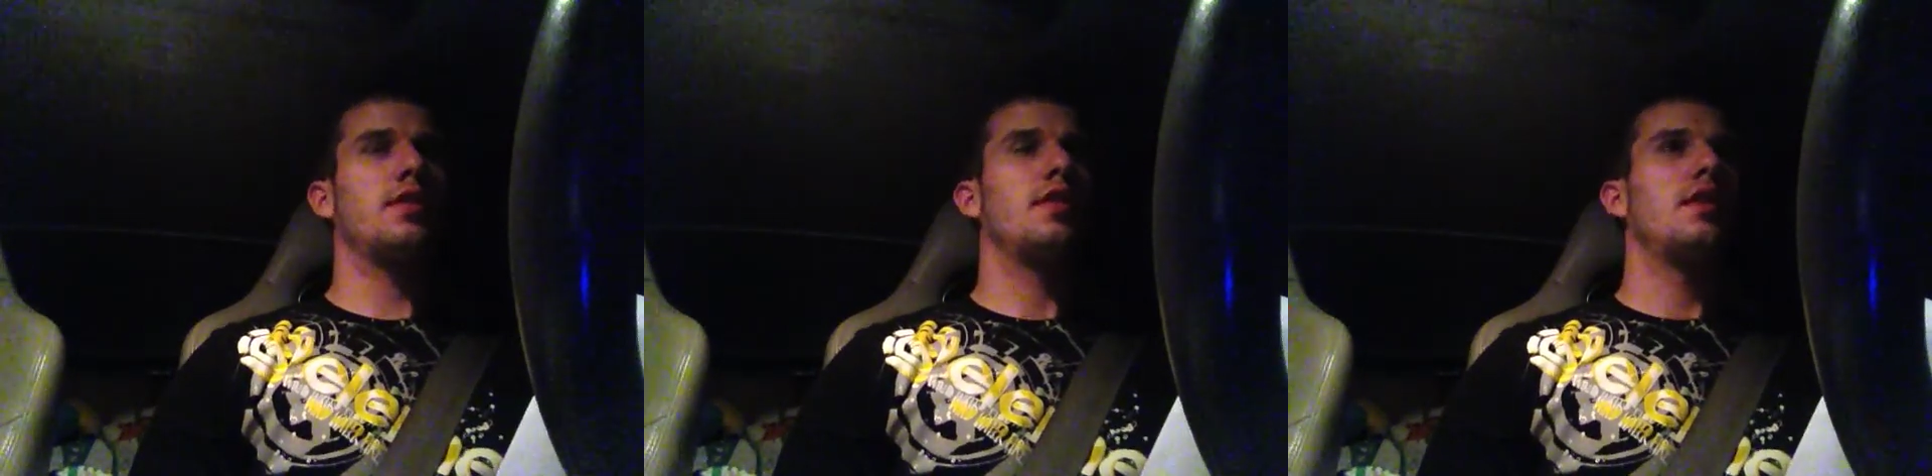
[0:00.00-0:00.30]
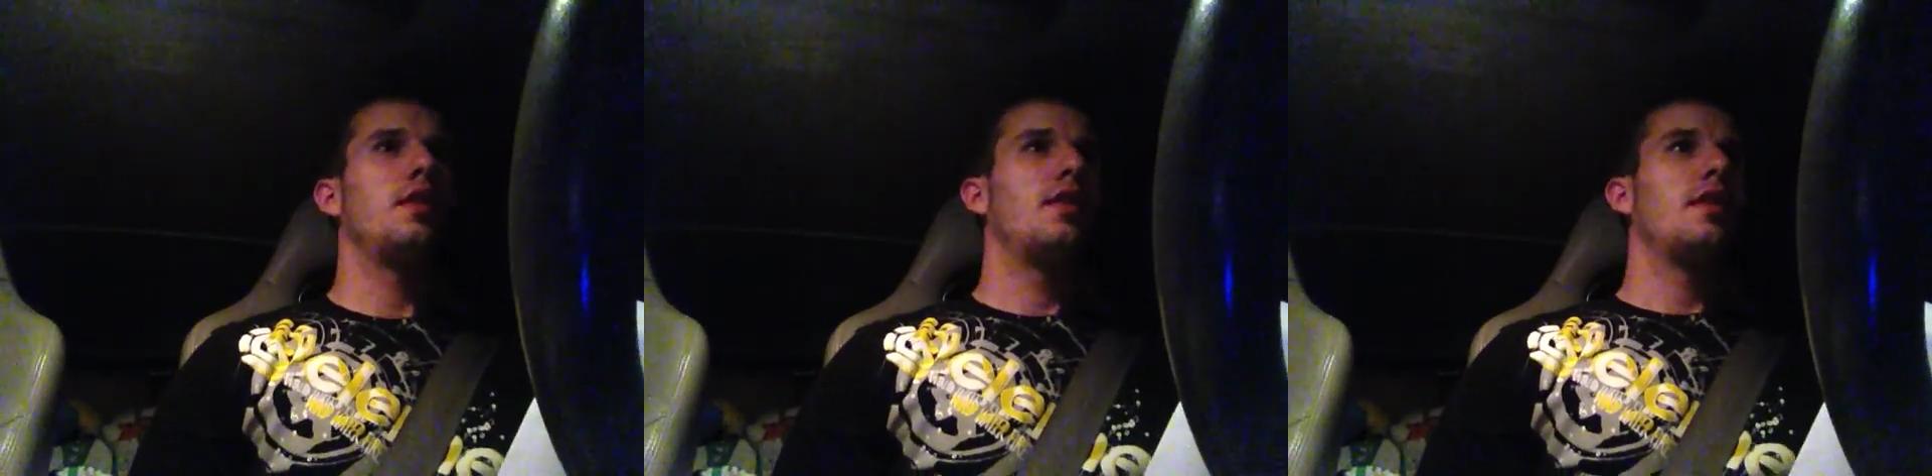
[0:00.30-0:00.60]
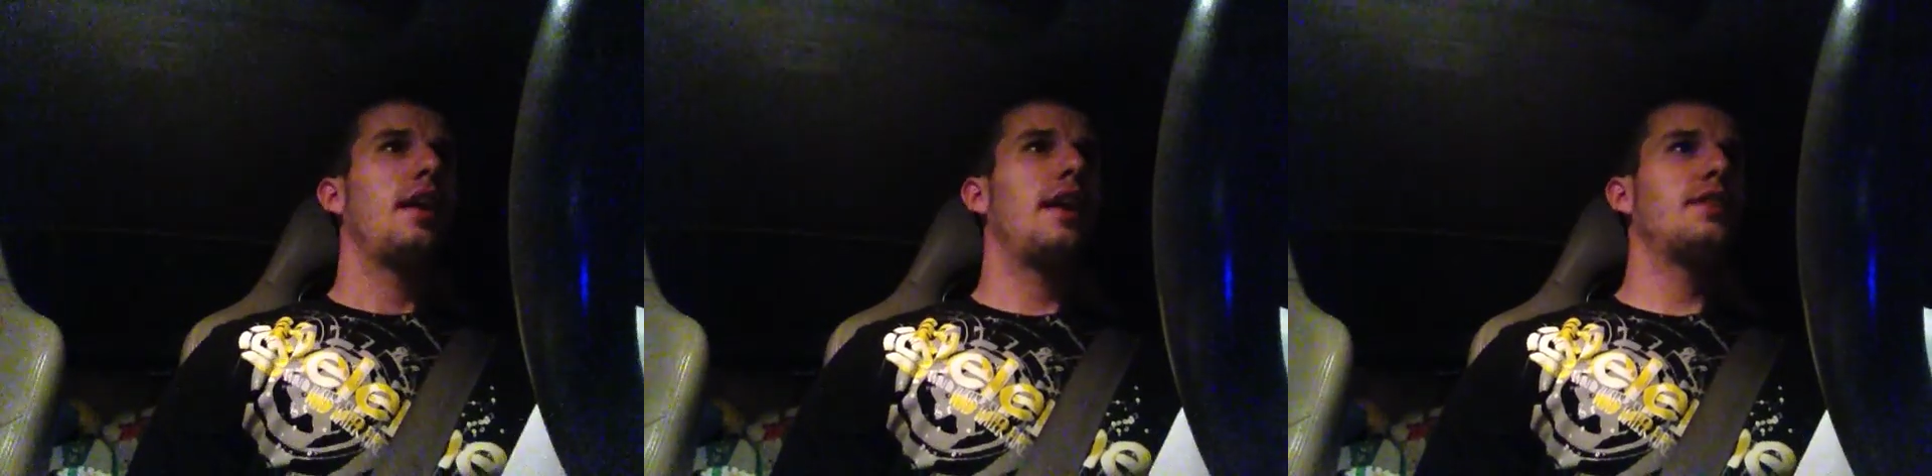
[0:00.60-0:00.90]

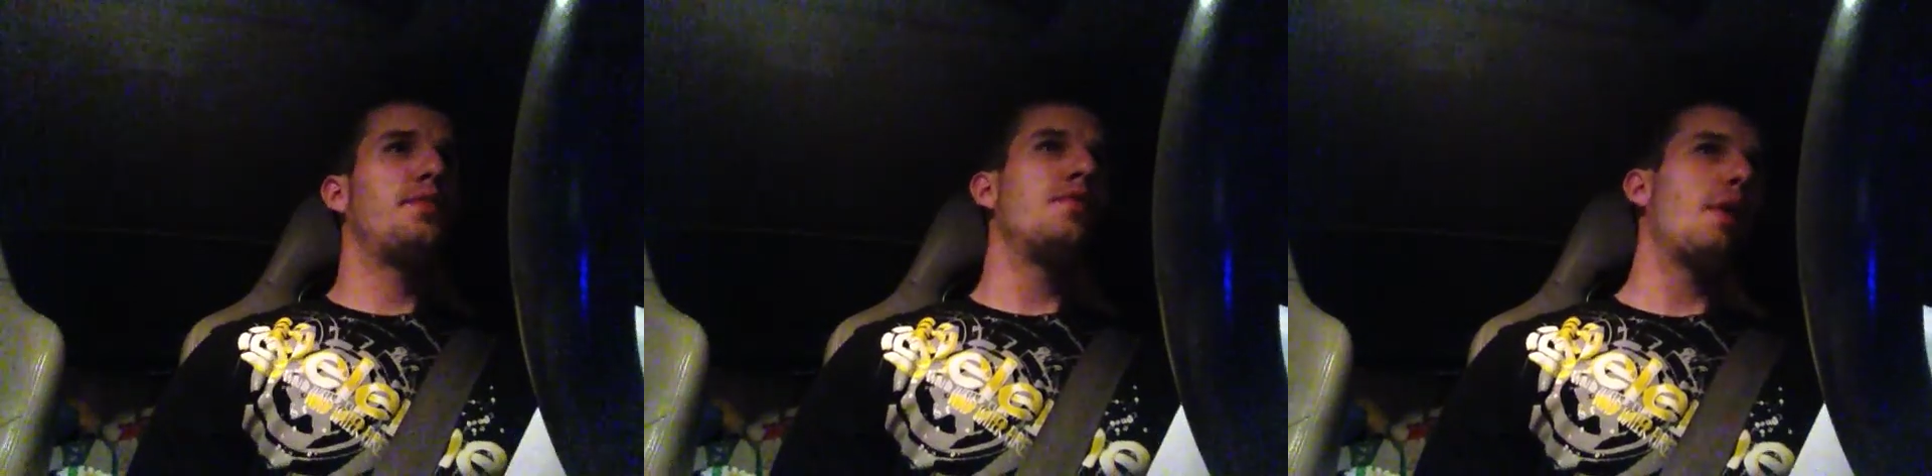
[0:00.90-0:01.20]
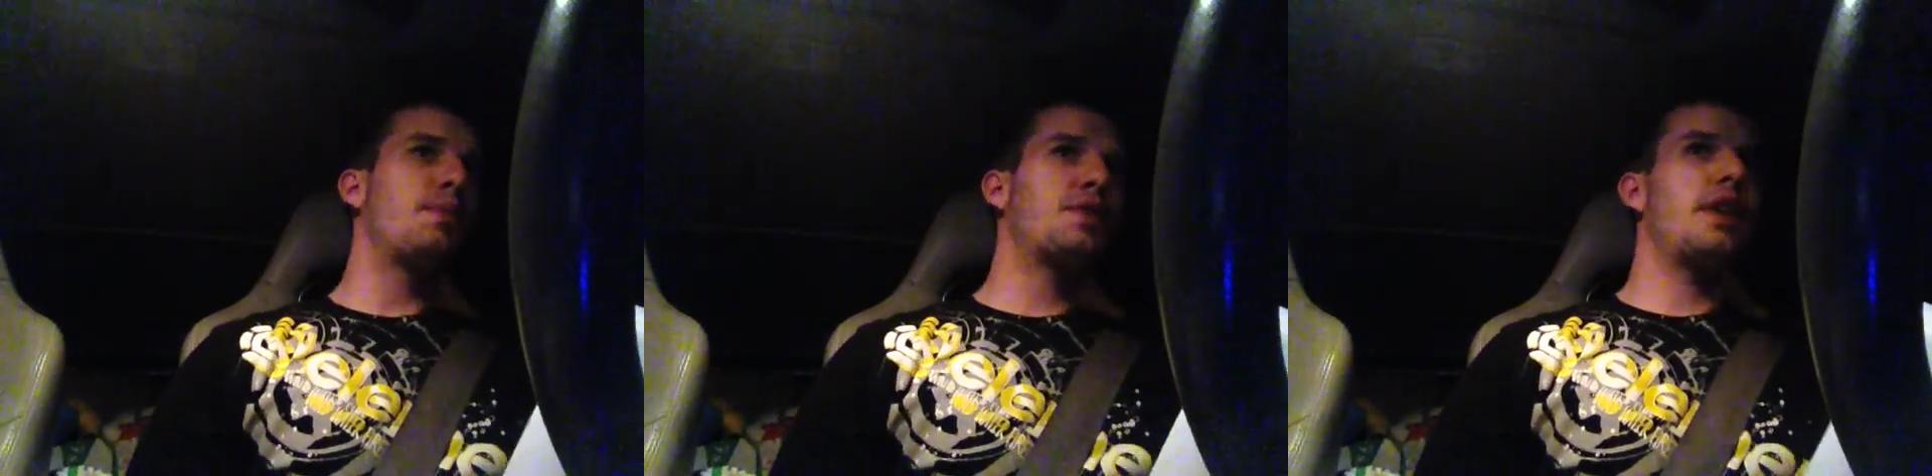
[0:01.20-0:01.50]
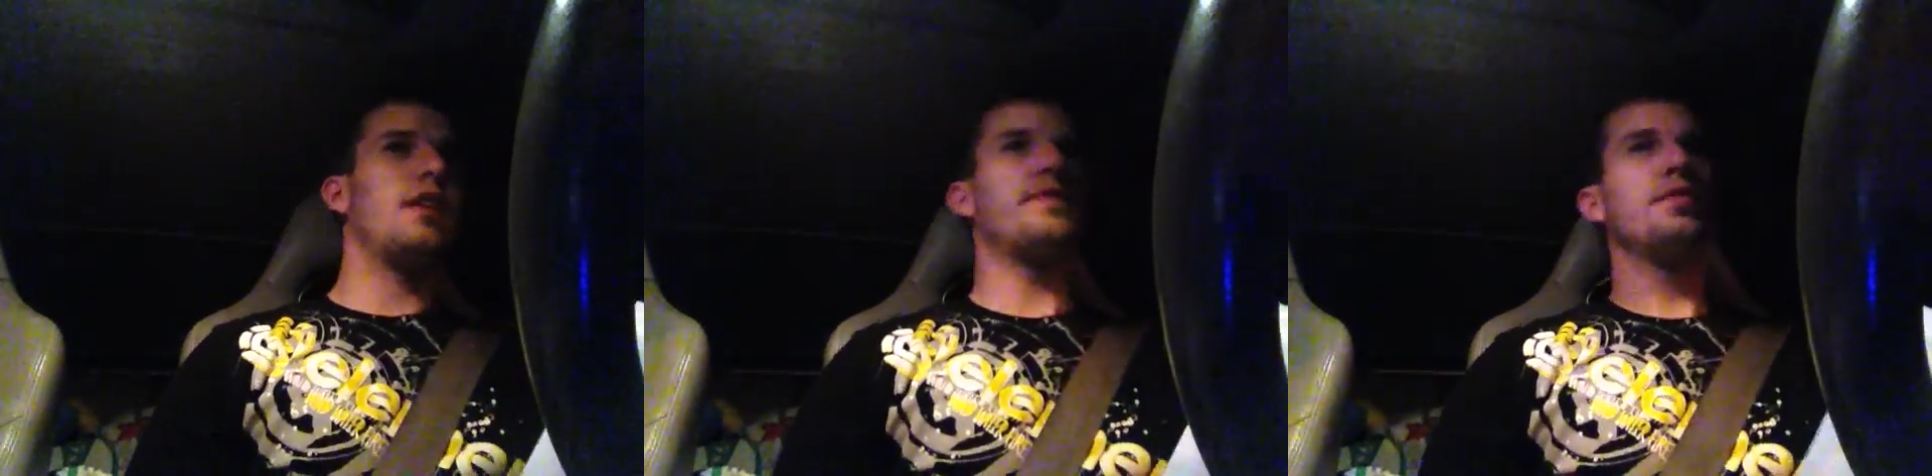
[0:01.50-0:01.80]
It has a few upscale,